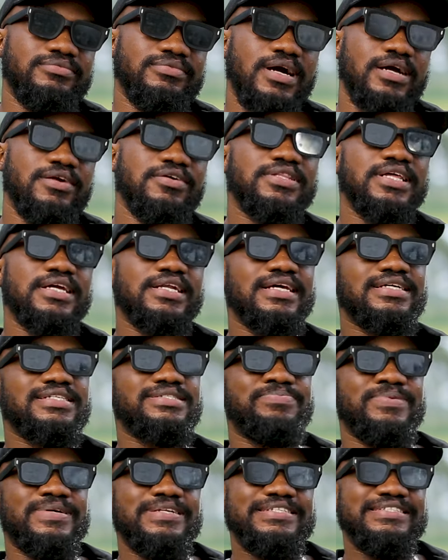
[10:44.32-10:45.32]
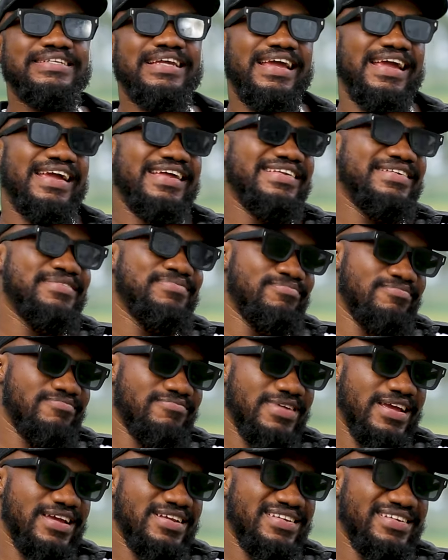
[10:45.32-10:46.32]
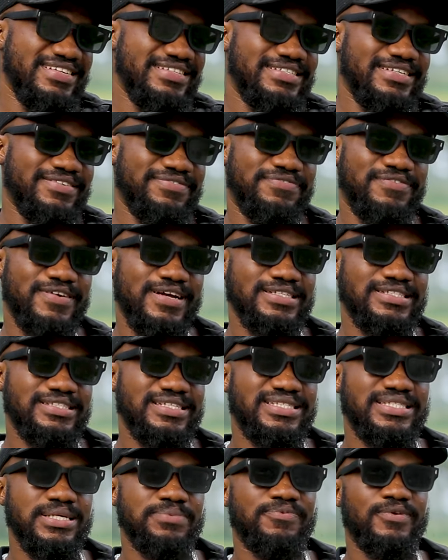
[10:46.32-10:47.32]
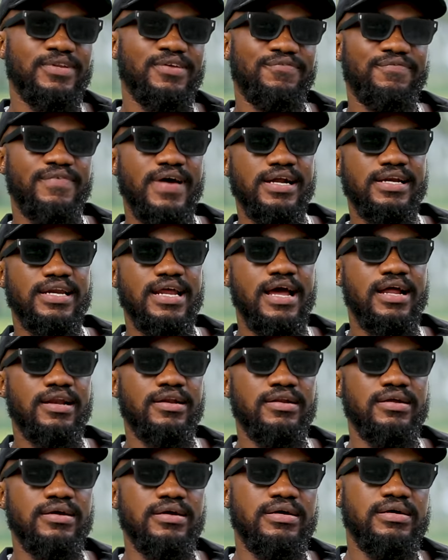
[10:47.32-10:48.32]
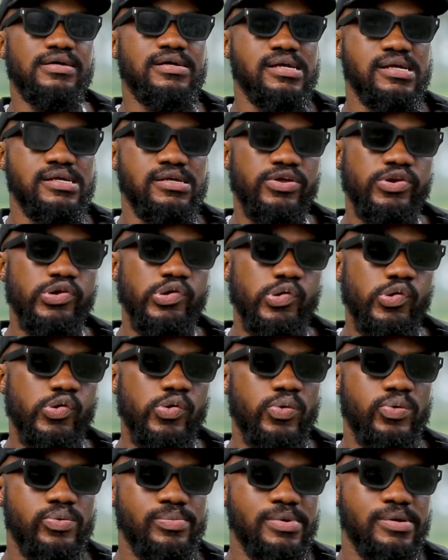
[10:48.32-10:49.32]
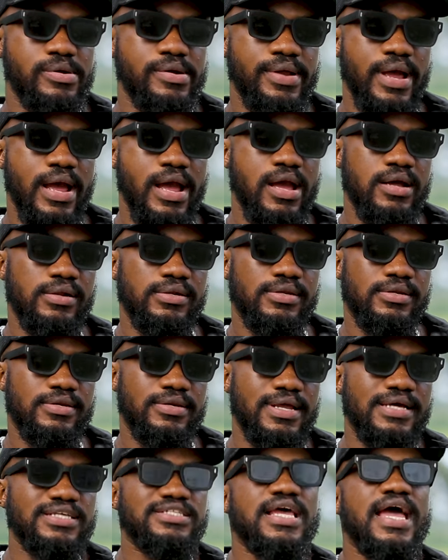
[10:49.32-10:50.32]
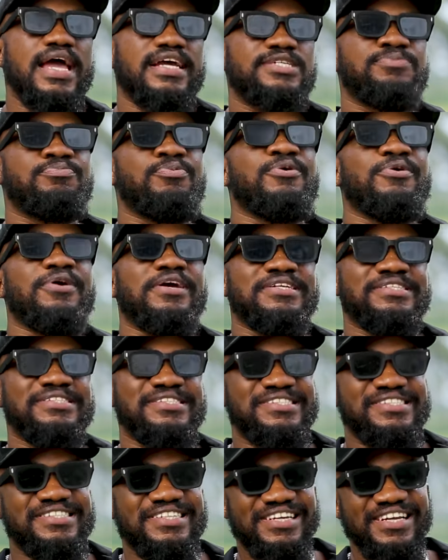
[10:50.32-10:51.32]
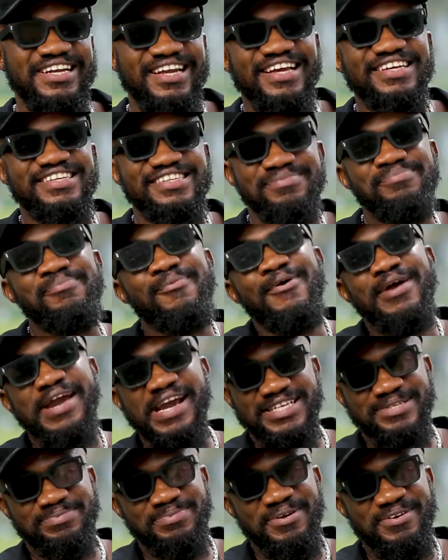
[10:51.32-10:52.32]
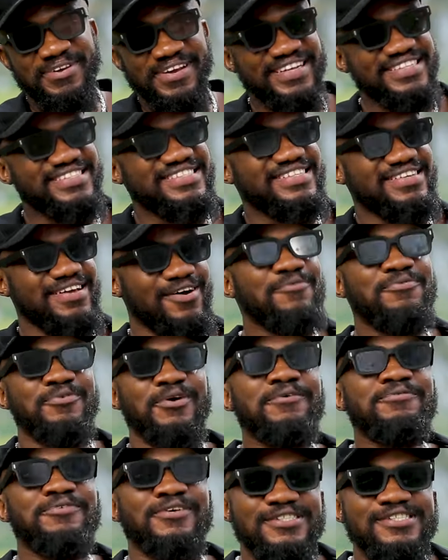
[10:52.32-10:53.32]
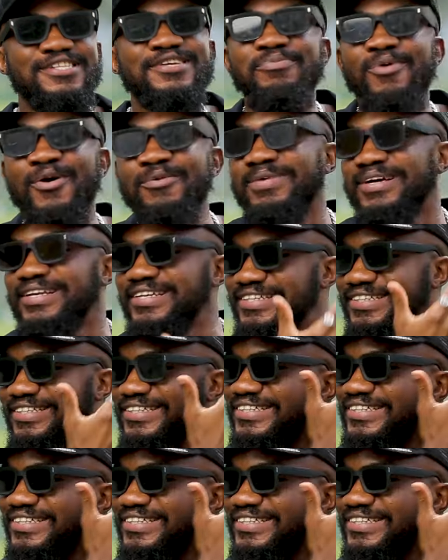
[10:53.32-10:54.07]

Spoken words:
I don't think there's been any difference except for the fact that, you know, there's experience, more experience. Obviously, more money.